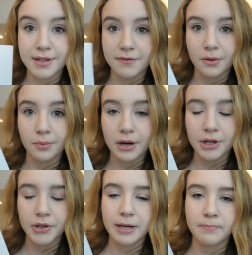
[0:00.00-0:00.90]
if you're
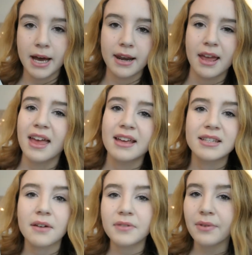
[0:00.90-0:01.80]
wondering, but
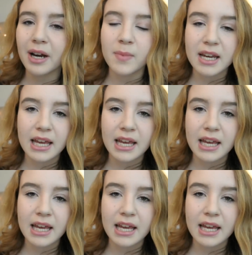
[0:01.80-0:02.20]
definitely recommend to